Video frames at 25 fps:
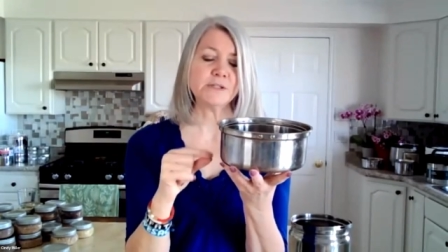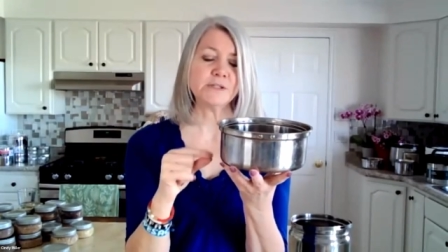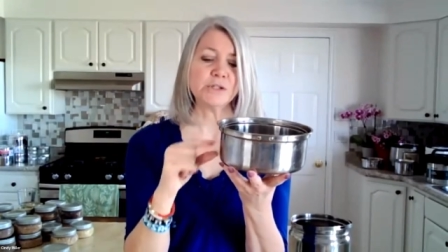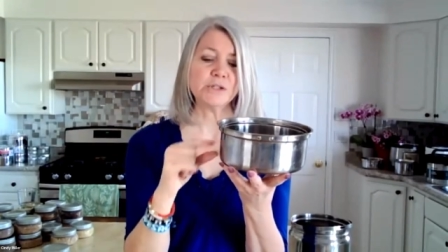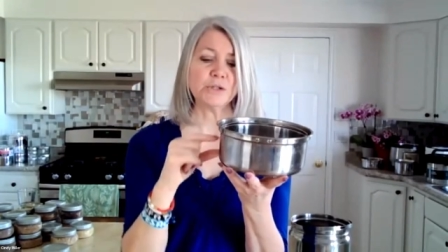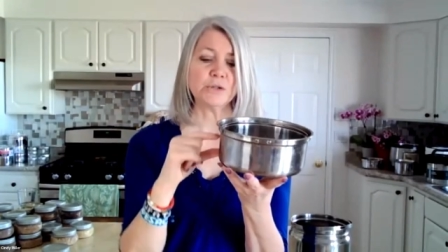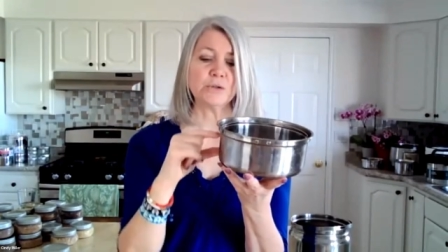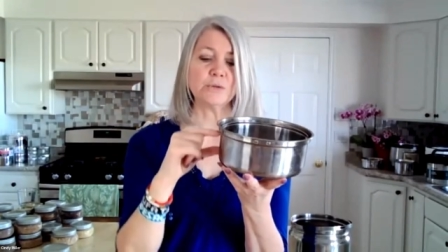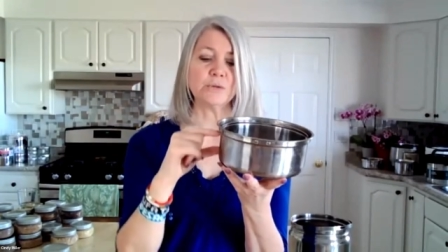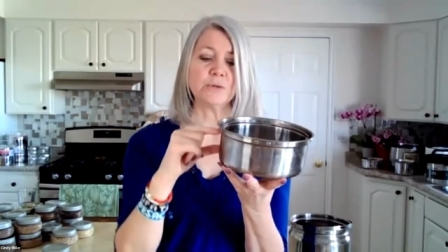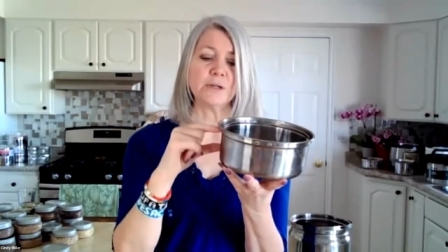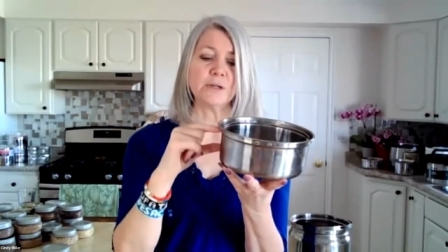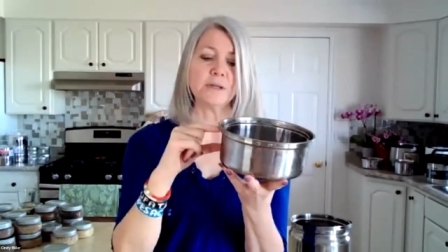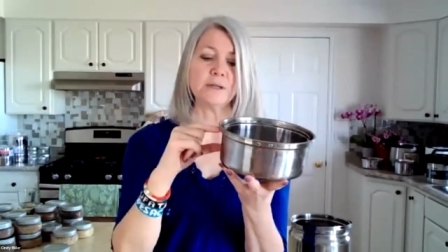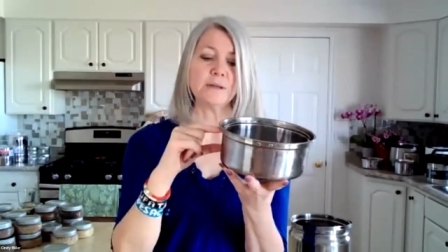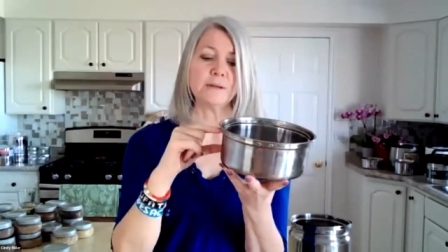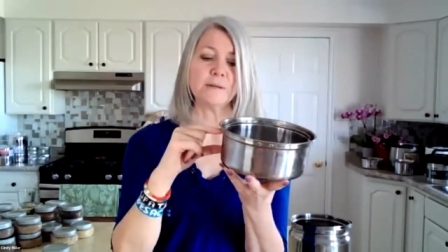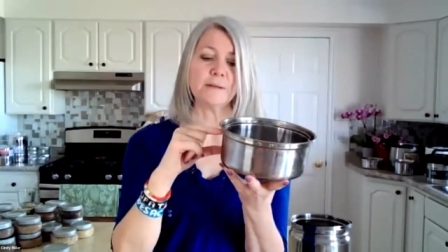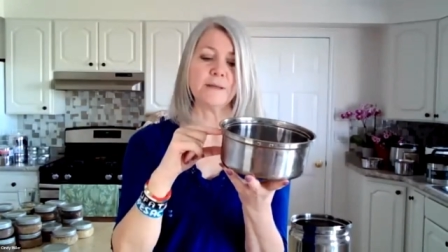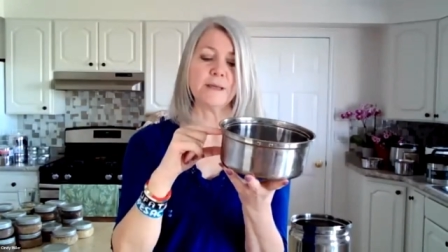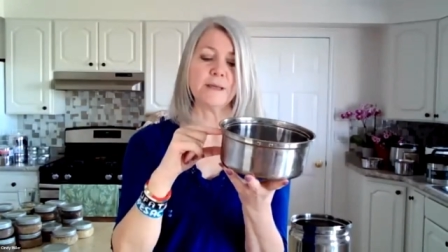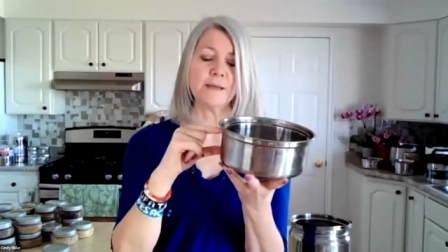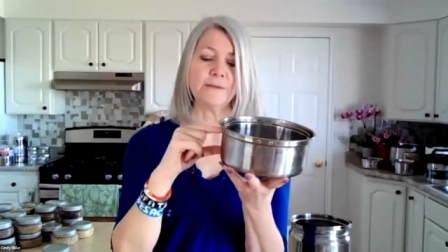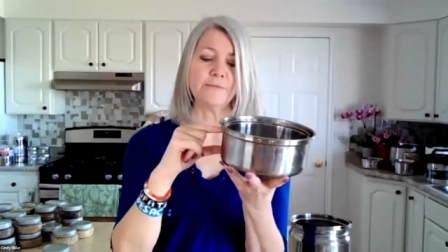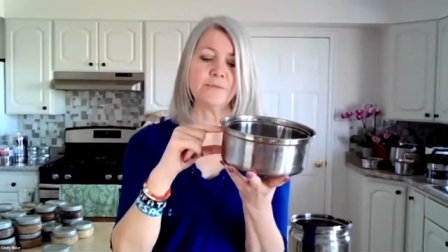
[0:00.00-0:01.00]
too.
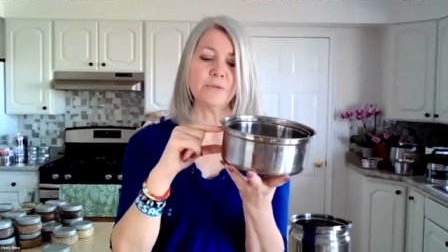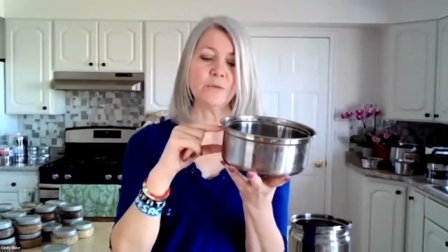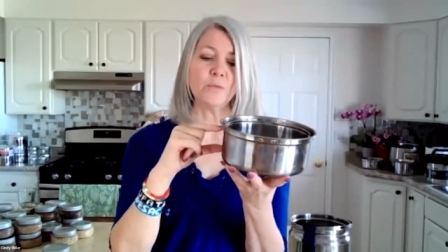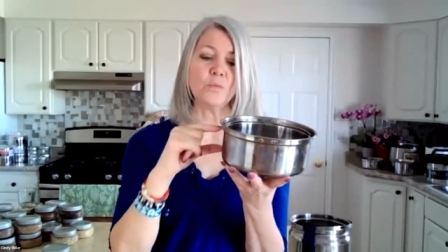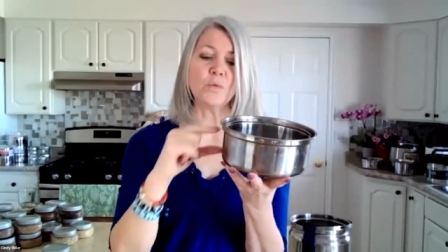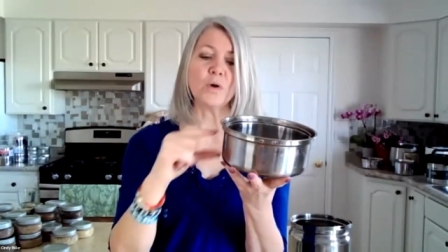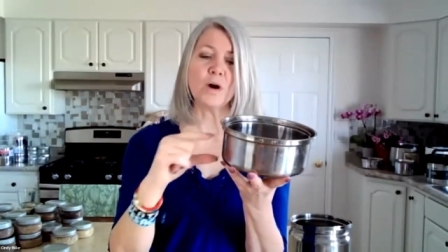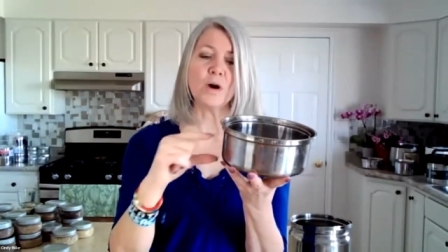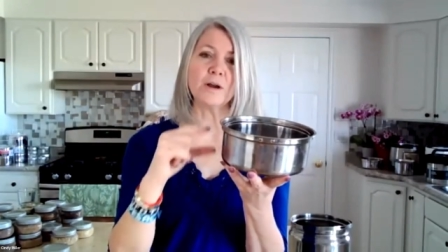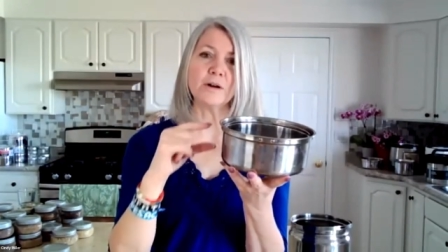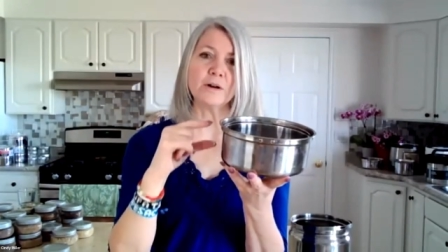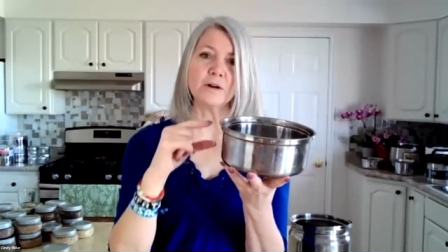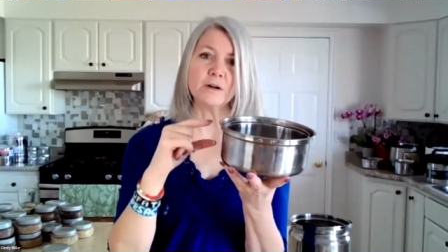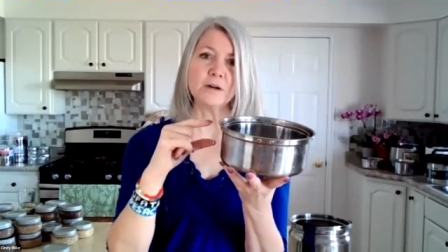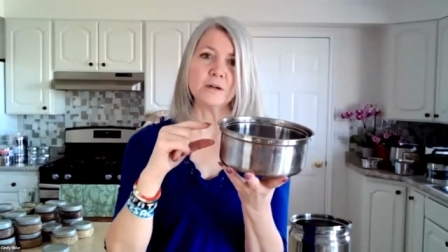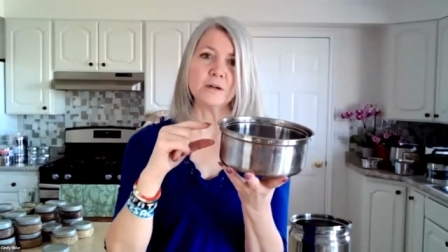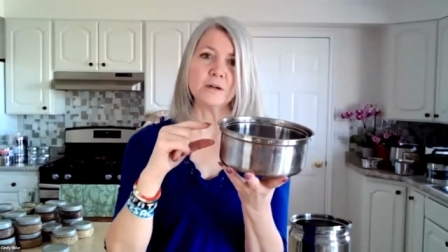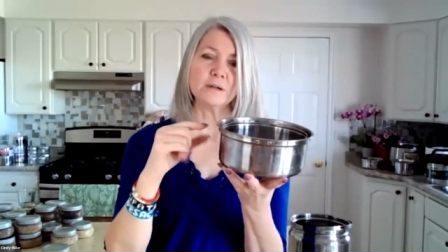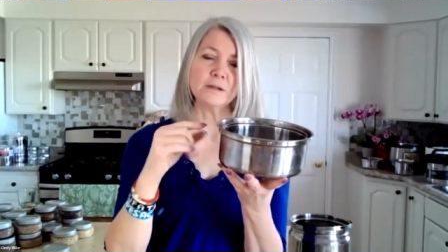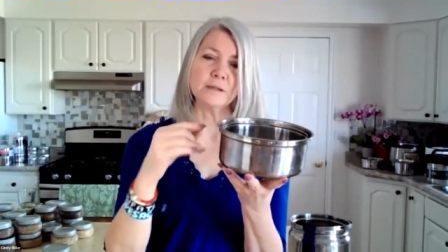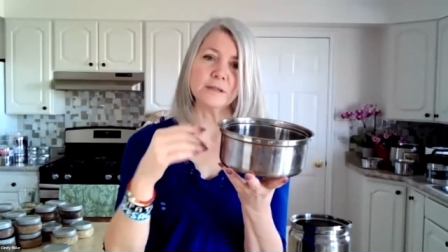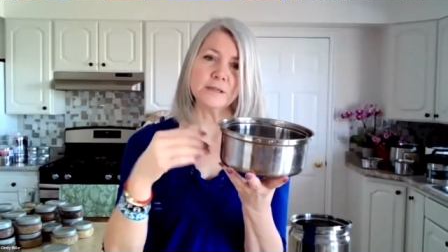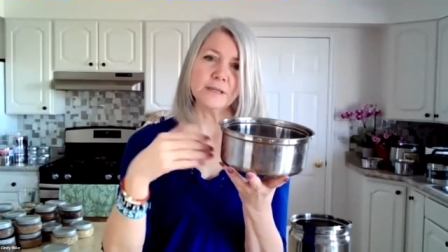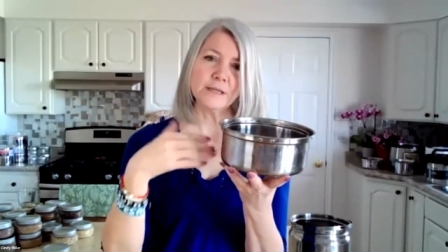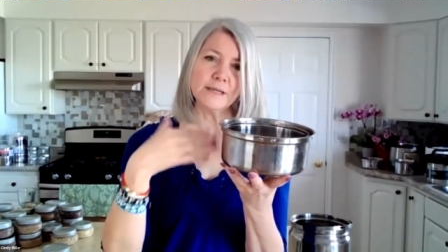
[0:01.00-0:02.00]
If the
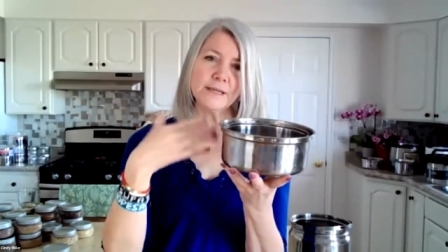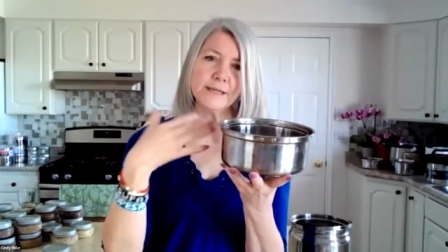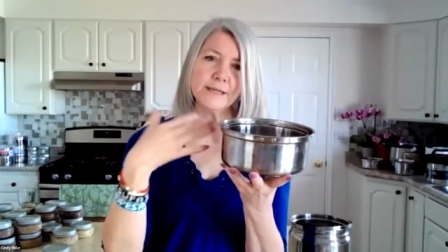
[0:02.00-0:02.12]
water